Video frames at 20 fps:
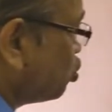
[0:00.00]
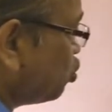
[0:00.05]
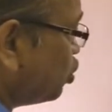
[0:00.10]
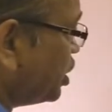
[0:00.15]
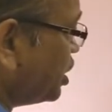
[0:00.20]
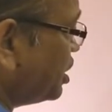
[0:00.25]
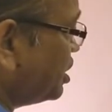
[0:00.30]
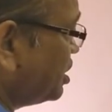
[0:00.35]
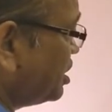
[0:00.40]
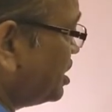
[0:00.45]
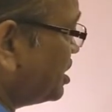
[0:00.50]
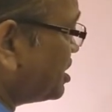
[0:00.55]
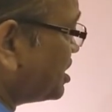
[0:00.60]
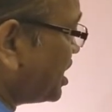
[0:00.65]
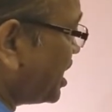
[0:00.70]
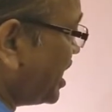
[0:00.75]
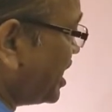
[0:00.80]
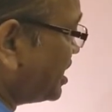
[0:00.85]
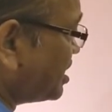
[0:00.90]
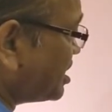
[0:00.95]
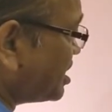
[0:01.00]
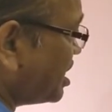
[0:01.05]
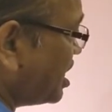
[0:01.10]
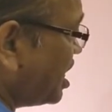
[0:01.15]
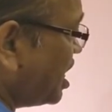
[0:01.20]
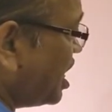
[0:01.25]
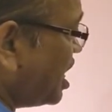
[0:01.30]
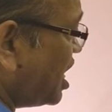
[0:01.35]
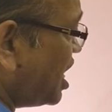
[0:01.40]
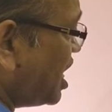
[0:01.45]
So in this
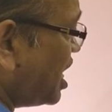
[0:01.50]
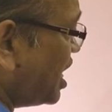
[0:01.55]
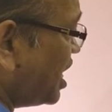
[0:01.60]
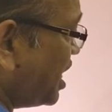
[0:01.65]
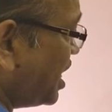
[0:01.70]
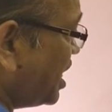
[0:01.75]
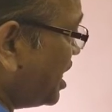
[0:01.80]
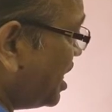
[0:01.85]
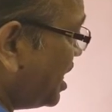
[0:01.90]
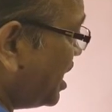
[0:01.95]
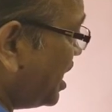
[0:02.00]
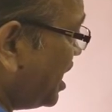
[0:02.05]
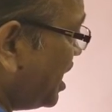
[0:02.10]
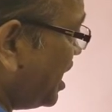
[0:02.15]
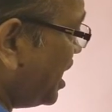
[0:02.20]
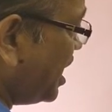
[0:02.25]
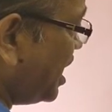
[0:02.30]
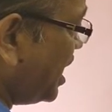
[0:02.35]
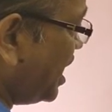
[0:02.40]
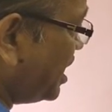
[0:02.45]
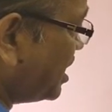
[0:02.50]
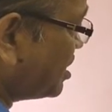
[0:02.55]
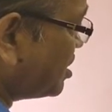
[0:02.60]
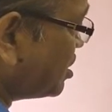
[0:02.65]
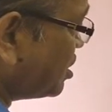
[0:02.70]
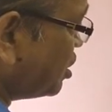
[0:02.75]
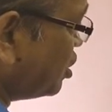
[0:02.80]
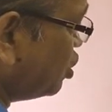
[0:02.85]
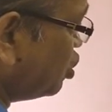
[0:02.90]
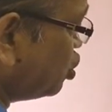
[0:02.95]
case
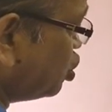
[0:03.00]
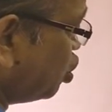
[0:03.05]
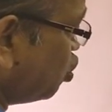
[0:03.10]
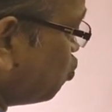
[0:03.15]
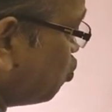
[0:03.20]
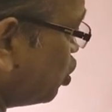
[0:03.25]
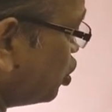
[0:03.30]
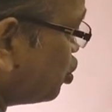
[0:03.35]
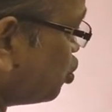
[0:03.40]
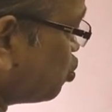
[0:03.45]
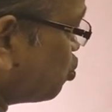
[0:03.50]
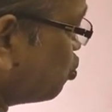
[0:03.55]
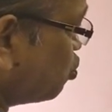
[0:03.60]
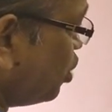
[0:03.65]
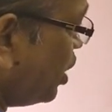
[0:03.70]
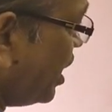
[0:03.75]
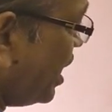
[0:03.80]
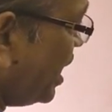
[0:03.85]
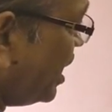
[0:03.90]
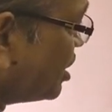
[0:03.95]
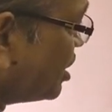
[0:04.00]
x is equals to